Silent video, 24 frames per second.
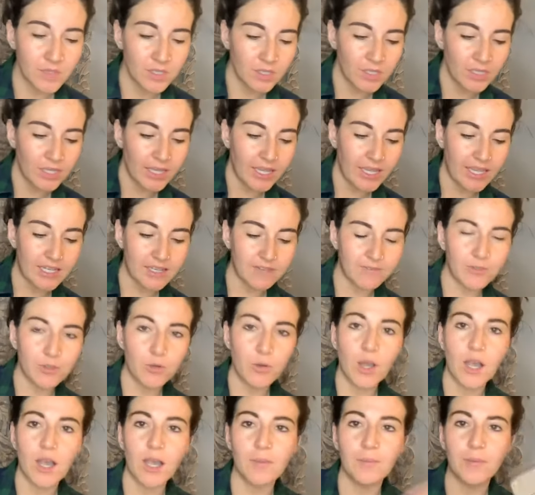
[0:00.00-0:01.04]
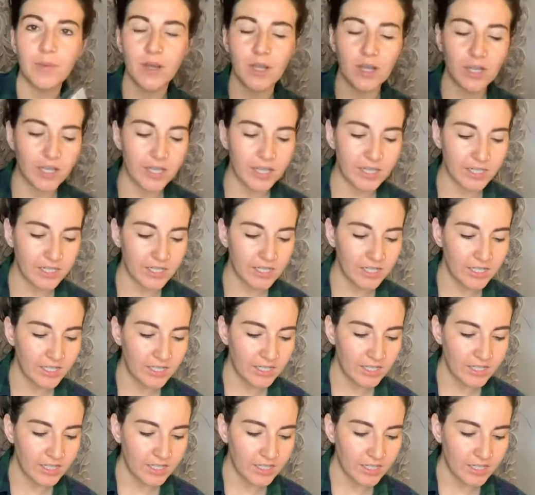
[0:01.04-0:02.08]
and if you hop on,
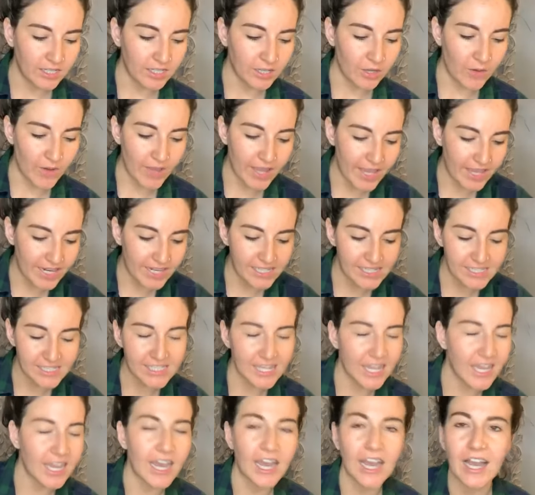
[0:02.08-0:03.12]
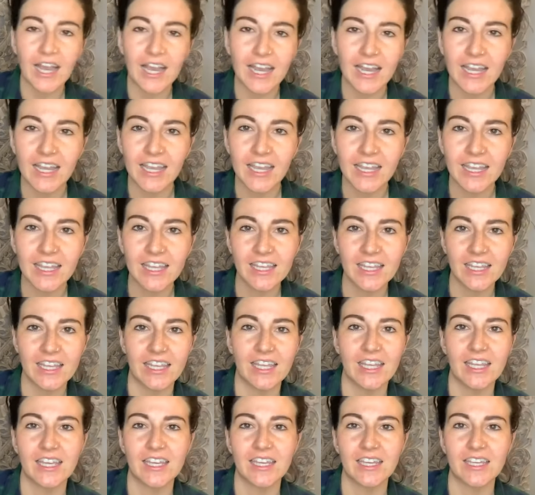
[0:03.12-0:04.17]
go ahead and say hi
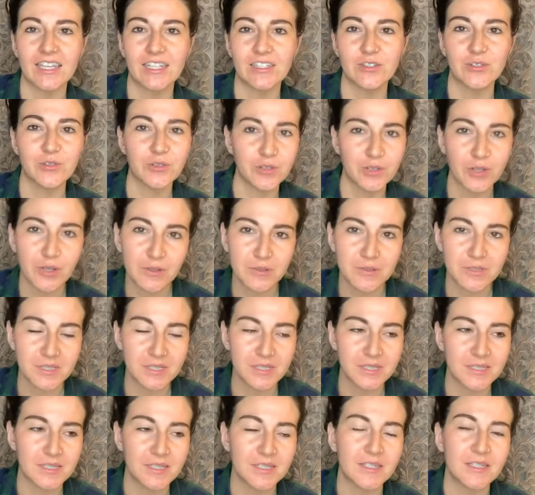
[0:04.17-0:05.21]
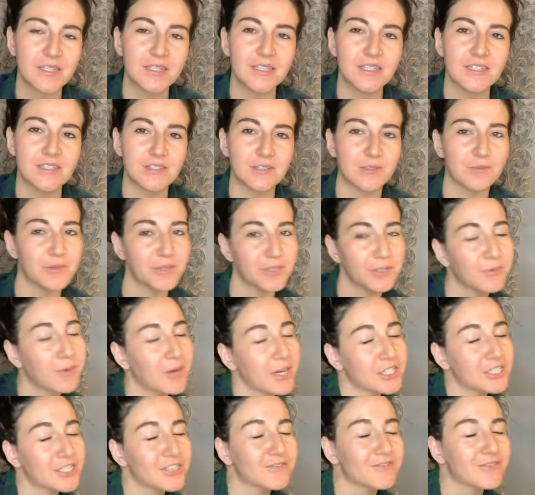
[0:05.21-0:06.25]
and who your hostess is or where you're
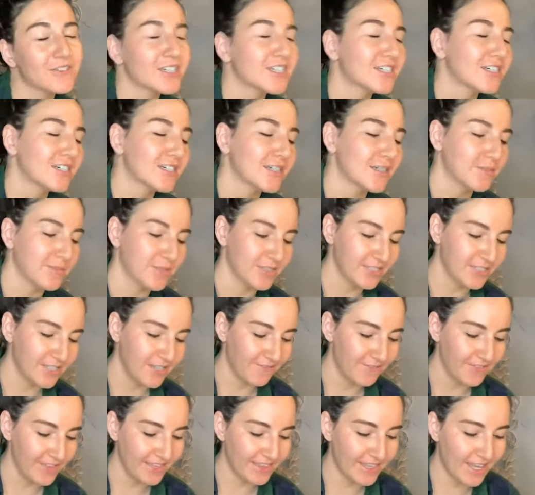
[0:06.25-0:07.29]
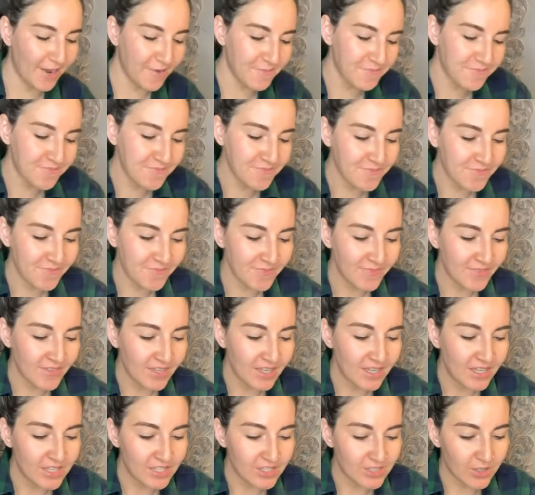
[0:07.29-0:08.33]
watching from or stuff like that.
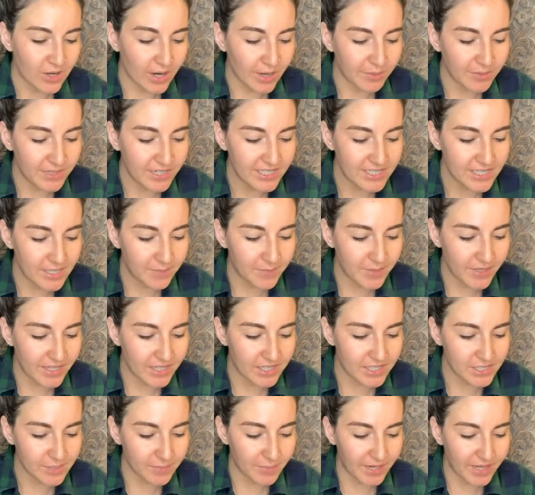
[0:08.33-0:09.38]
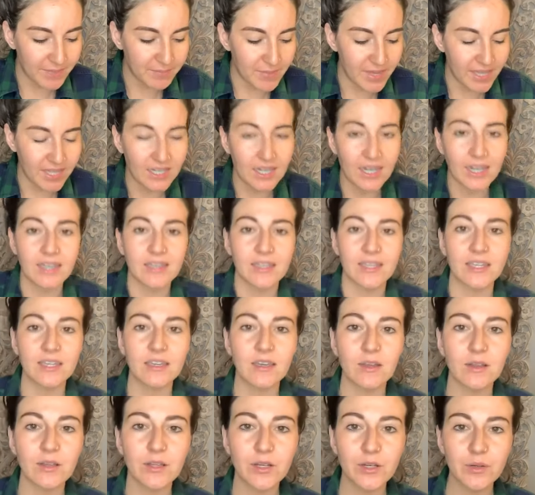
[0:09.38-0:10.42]
So I'm gonna dip into my main highlight
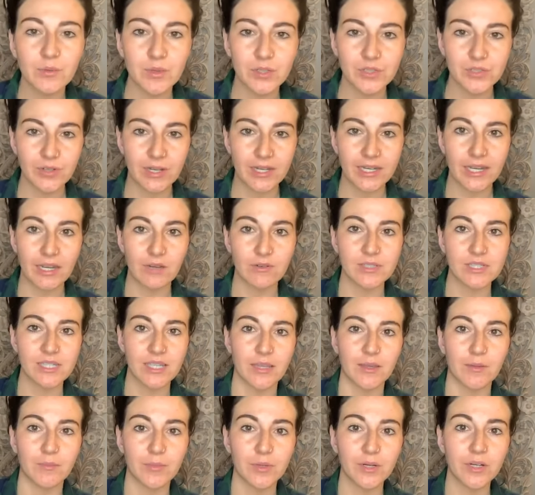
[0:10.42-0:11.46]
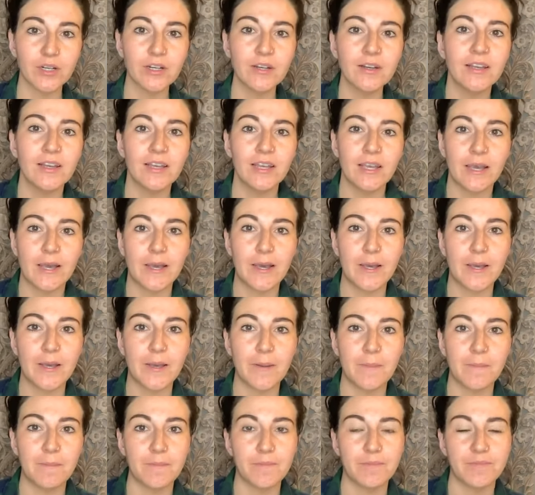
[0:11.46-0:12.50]
color, which right now is amber.
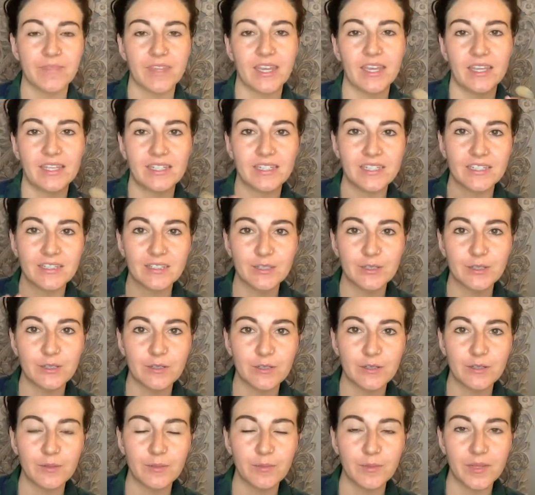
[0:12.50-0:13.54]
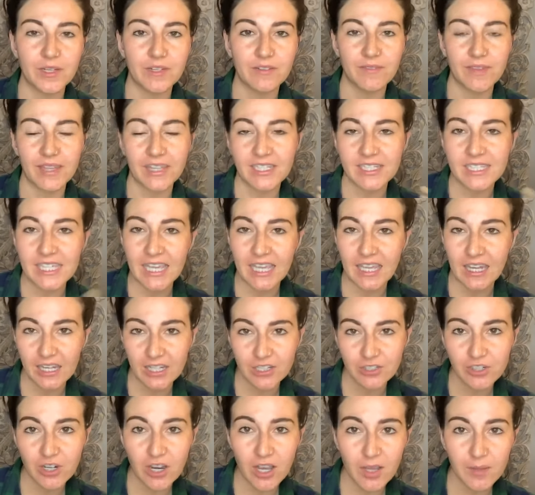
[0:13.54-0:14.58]
I did a little bit of like tanning
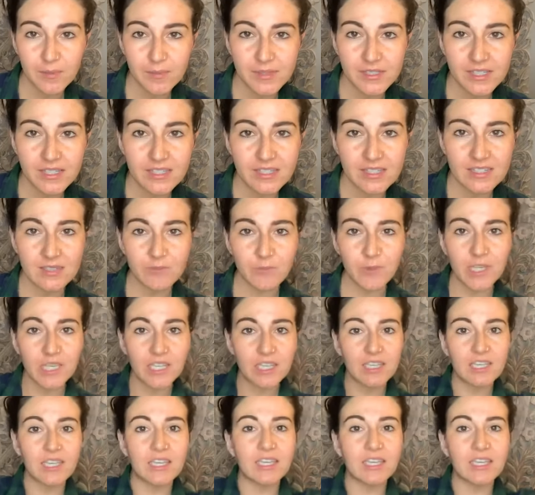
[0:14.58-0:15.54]
drops this week